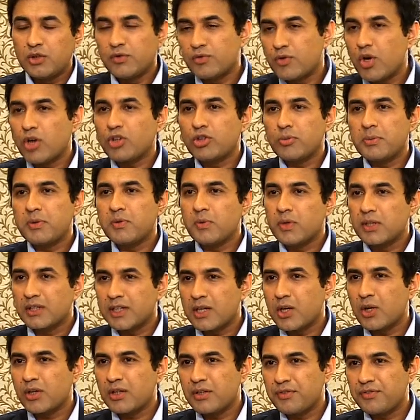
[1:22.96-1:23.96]
you've got to be
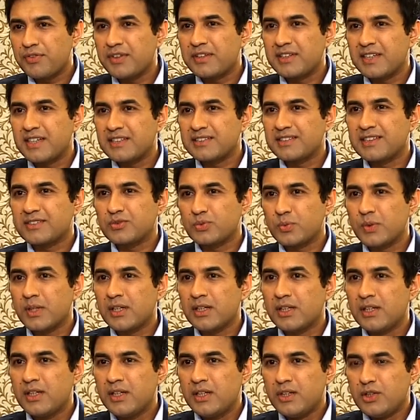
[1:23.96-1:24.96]
working on your fitness as
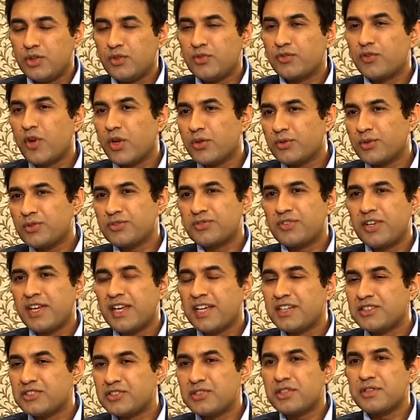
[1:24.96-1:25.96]
well. You've got to stay
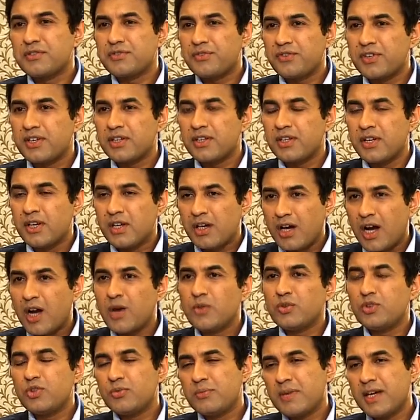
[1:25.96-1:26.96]
injury free.
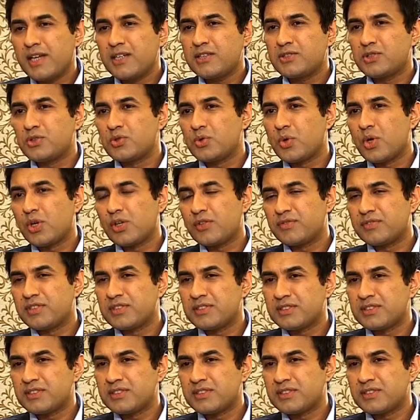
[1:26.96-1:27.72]
How do you manage to do all of